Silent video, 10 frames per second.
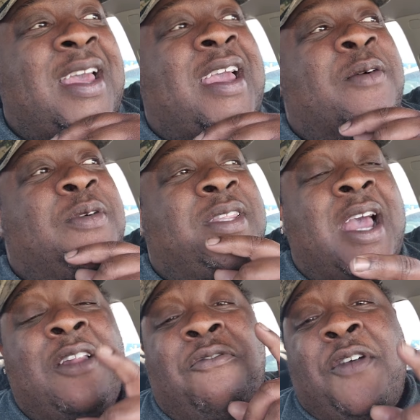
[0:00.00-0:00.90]
And when
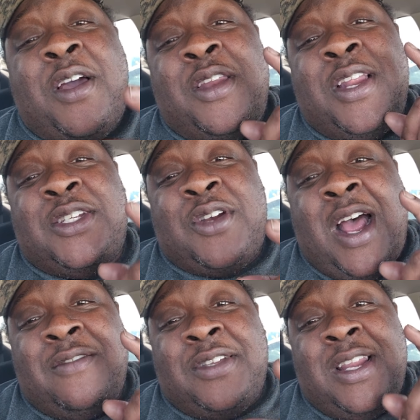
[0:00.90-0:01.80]
that fella that
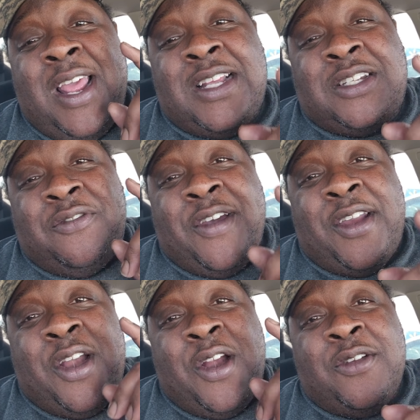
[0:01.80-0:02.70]
drives that
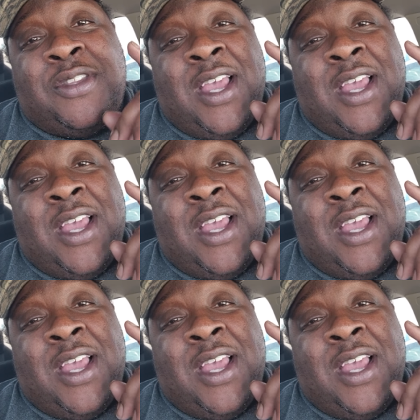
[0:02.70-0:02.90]
excavator heard